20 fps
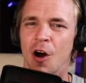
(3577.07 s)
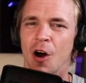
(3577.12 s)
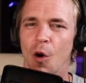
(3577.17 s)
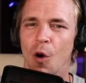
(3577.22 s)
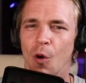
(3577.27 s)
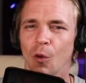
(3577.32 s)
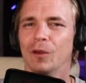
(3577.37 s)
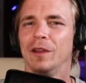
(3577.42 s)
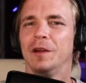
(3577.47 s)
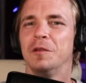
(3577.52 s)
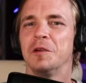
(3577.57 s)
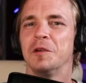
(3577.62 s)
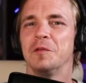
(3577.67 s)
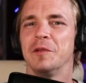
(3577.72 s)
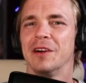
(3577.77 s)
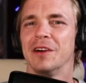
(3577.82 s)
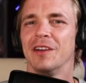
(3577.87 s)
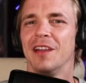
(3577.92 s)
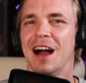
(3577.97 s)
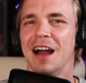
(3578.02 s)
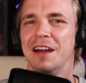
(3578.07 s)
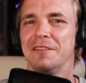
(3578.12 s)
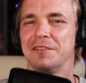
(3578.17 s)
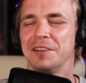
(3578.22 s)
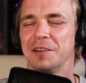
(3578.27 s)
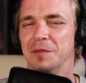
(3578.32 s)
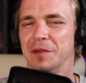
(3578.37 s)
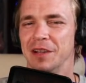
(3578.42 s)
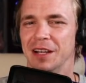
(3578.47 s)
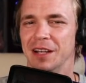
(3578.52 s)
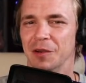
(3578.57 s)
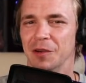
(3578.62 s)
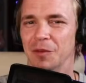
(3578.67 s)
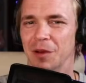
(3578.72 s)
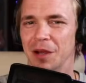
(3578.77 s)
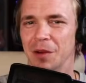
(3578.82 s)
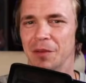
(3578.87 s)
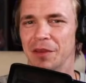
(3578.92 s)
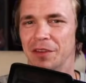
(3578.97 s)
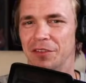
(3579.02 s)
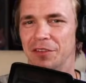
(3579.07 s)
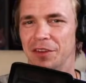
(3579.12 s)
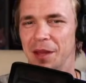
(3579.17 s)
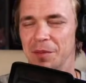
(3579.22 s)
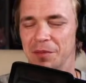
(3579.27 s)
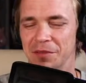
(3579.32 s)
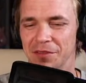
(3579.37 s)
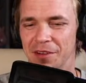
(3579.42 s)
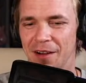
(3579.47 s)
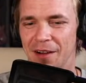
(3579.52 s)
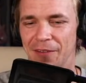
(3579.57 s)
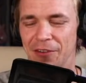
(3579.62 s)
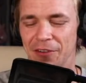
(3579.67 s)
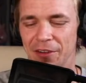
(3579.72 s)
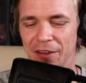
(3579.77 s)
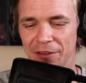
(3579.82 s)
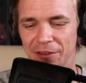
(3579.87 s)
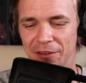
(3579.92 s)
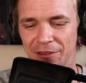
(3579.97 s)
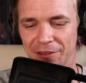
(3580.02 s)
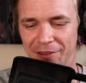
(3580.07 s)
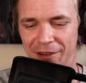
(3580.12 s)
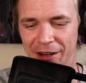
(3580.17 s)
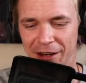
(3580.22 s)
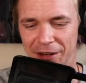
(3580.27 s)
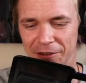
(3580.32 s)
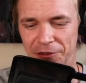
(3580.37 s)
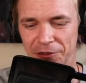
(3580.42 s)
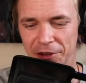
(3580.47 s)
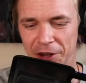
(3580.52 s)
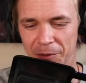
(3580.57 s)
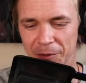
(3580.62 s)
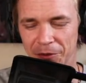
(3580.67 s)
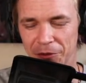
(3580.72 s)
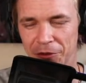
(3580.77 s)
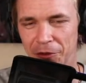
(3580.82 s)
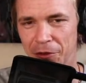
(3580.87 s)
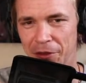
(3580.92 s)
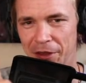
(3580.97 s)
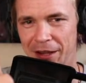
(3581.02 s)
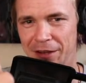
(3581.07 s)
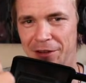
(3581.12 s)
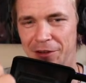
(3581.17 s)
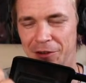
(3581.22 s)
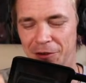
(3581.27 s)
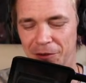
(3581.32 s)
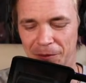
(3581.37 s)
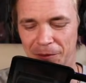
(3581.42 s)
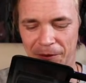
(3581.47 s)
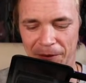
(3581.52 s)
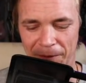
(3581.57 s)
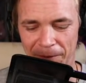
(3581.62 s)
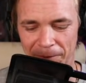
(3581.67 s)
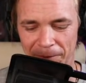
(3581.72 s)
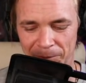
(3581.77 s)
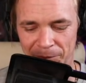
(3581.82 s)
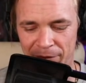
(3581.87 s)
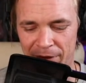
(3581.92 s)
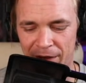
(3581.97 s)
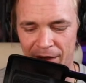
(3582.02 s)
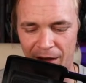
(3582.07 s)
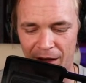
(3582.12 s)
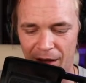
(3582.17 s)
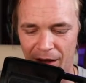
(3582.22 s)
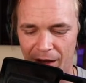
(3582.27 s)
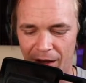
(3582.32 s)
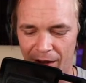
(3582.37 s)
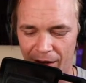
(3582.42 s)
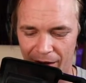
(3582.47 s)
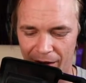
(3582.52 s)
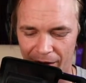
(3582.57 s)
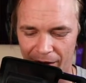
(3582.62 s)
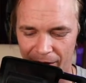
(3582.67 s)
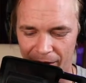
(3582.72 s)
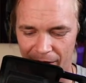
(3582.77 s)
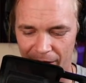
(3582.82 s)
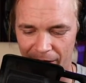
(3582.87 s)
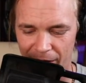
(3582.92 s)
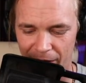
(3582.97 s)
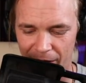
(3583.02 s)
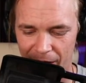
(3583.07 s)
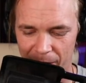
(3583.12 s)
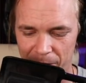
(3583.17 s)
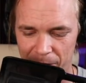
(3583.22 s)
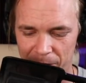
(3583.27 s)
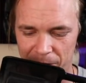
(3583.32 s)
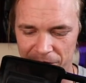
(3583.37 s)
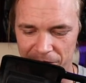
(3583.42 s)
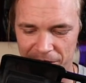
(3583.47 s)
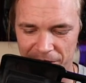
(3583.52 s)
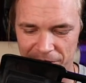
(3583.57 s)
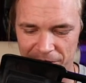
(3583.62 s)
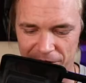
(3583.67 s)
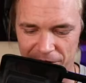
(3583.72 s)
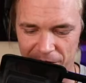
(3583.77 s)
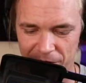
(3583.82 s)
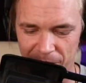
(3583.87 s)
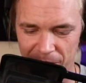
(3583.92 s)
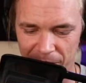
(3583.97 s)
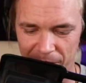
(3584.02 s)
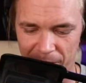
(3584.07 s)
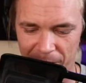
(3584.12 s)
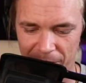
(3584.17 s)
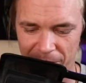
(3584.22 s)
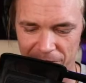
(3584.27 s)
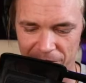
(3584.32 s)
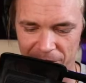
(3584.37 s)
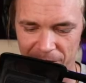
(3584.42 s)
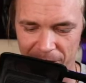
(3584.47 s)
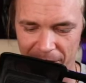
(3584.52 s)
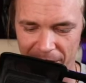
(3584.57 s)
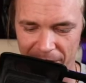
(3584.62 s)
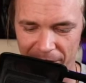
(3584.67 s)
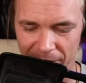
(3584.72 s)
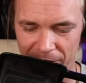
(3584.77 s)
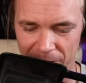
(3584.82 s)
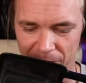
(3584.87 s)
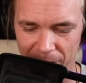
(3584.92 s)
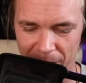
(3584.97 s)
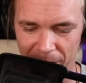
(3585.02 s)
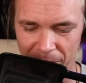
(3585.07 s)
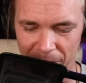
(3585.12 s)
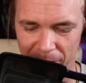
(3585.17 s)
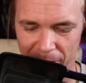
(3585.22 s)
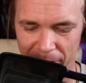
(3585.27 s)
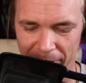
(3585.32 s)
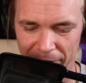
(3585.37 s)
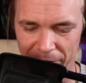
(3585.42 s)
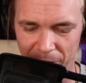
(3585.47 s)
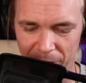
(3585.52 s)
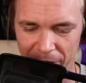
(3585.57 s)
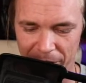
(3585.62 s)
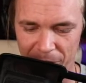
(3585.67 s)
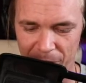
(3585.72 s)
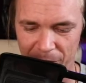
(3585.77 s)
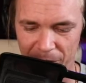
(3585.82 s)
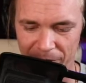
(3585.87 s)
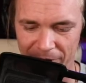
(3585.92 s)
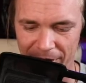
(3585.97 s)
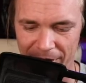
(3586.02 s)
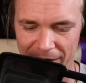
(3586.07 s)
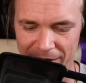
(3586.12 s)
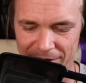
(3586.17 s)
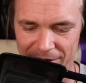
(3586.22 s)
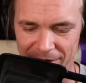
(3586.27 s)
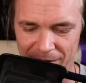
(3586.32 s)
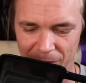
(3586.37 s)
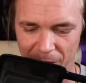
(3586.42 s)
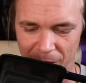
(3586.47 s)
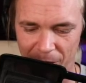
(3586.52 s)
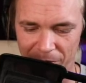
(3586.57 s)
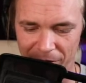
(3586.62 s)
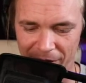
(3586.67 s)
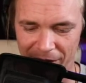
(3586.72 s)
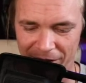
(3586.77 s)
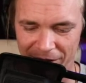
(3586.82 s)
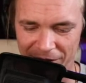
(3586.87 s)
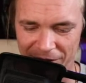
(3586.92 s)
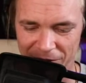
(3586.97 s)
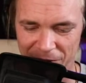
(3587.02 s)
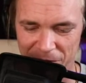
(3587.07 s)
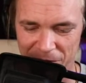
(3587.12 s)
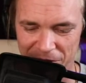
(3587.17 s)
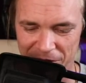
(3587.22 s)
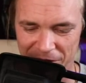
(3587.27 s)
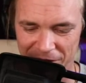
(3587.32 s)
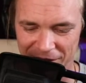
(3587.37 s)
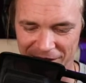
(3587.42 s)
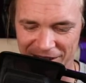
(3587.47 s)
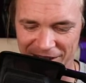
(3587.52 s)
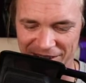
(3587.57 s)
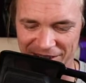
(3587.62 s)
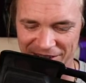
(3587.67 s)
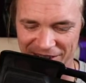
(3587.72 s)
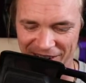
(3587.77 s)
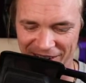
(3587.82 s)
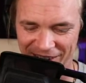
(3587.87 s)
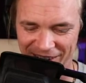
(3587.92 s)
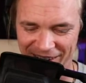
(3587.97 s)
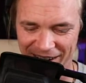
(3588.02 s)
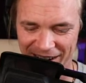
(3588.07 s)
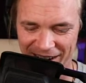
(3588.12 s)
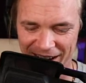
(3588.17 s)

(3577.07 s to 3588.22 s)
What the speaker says: Only when we are live can we get away with this type of nonsense, ladies and gentlemen. So thank you. I'm a musician too, and the mushroom method is probably the best way to invest while playing acoustic guitar.